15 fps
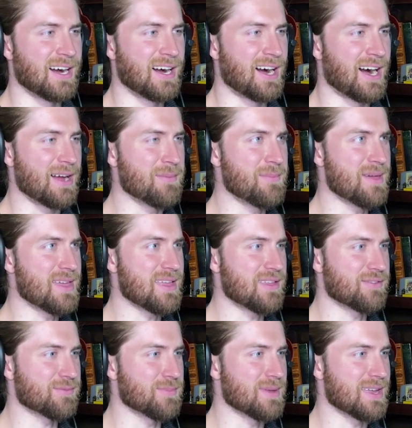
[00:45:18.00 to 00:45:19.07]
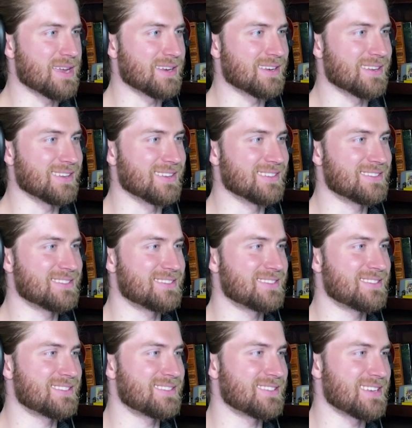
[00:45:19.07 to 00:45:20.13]
I may have made
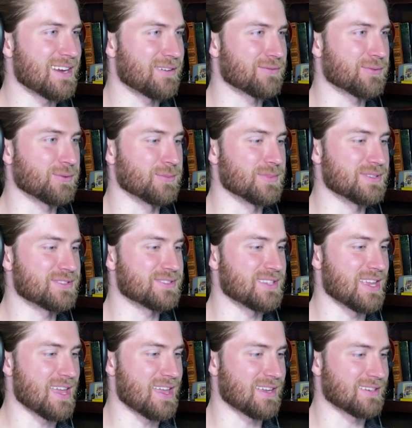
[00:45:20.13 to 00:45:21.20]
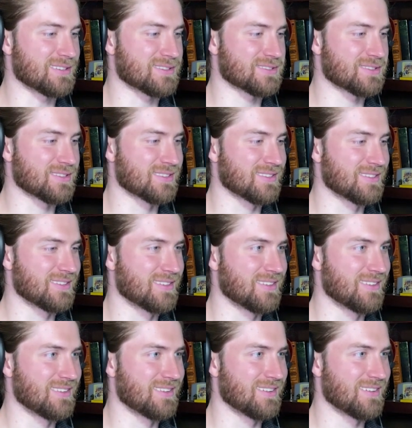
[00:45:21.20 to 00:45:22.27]
several mistakes.
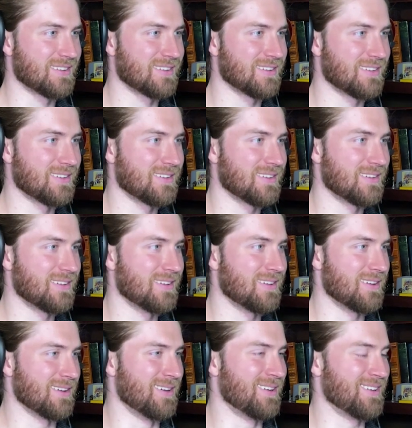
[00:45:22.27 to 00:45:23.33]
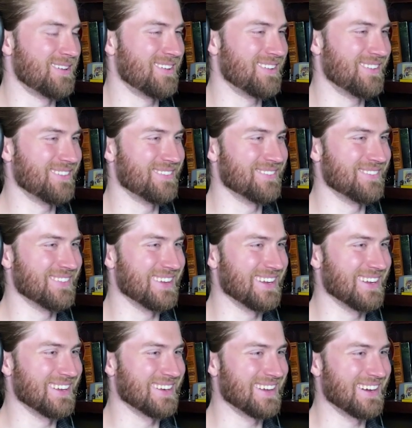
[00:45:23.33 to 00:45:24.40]
Oh,
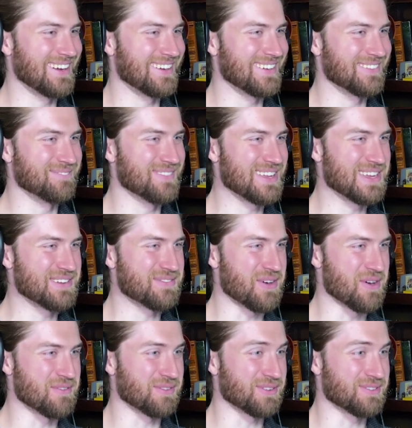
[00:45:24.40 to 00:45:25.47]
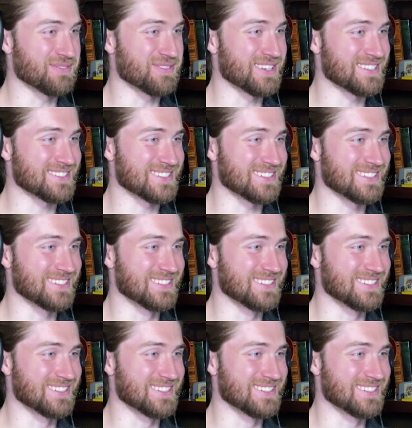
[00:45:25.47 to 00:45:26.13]
man. I may have overinvested.